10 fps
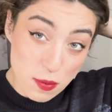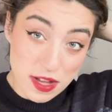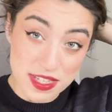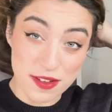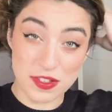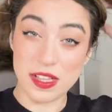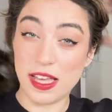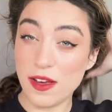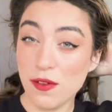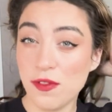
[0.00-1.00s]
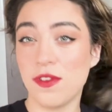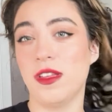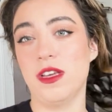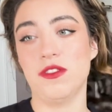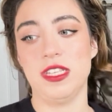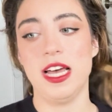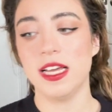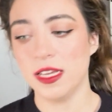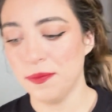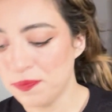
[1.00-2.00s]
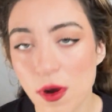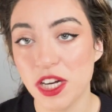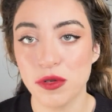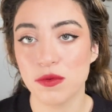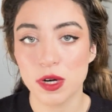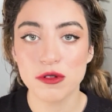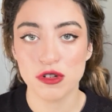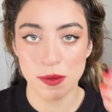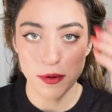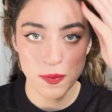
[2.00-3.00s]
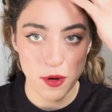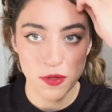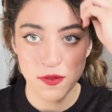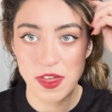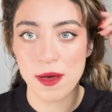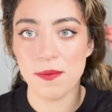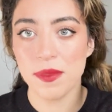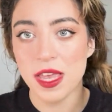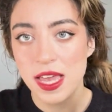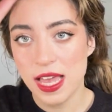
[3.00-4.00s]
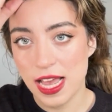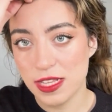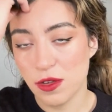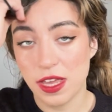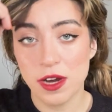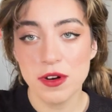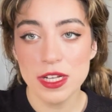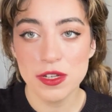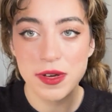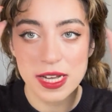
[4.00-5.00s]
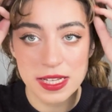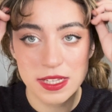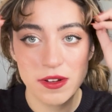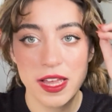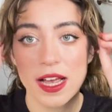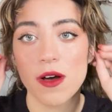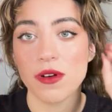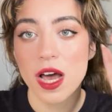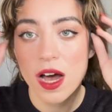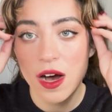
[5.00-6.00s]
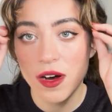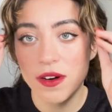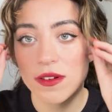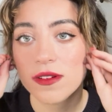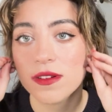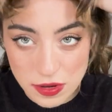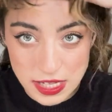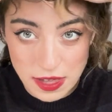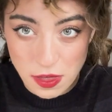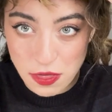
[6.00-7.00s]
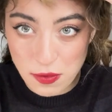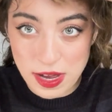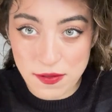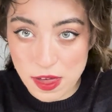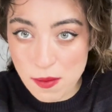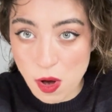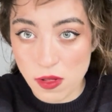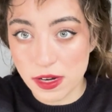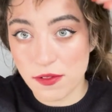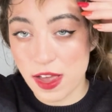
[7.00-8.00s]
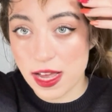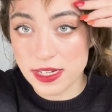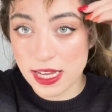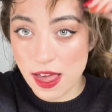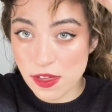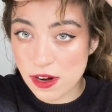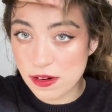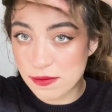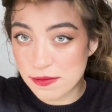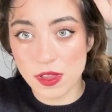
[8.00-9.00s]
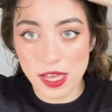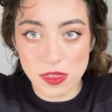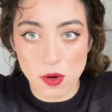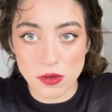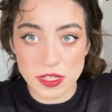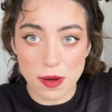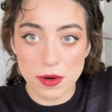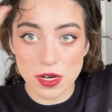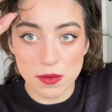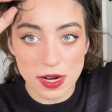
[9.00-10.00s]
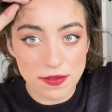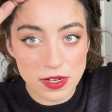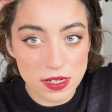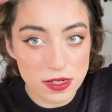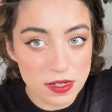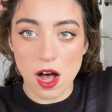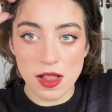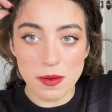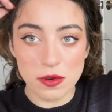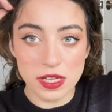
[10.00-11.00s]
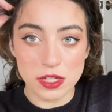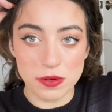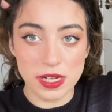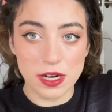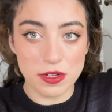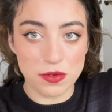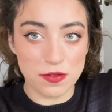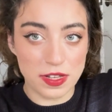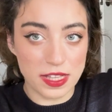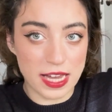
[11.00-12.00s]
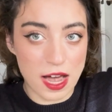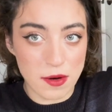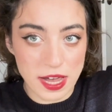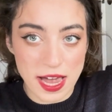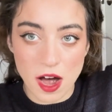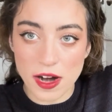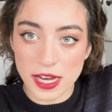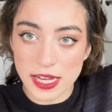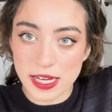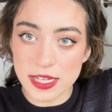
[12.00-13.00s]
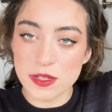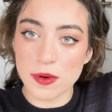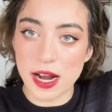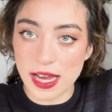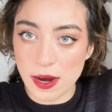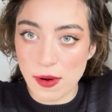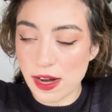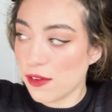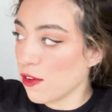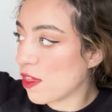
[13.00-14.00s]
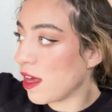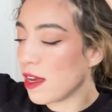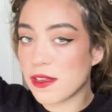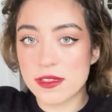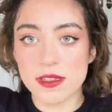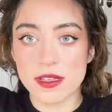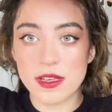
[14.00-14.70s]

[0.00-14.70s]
months left to live. They're sick. They want to do a road trip with both of them, and so they agree to it because they're like, oh no. it's like the three of them all in a van together for like the whole summer or whatever. All I'm really doing here is revealing how chaotic it is when I get ready for things.